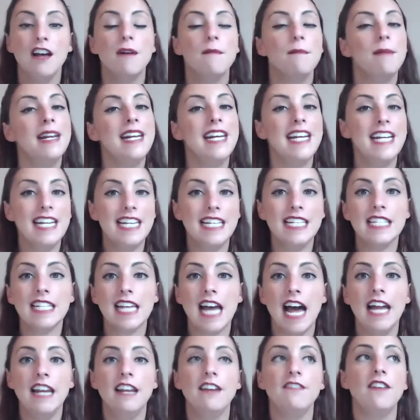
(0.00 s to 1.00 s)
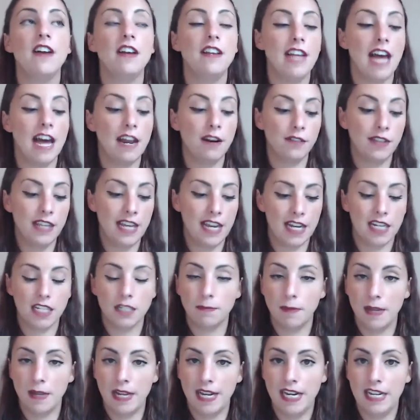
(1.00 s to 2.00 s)
but it is kind of not only
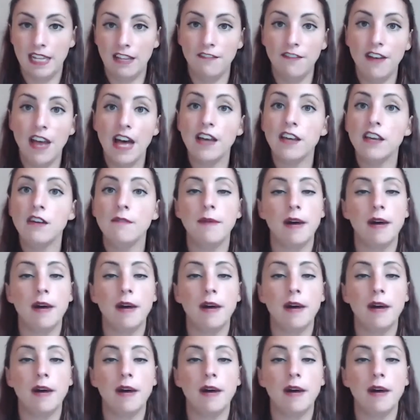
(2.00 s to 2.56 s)
explaining the value,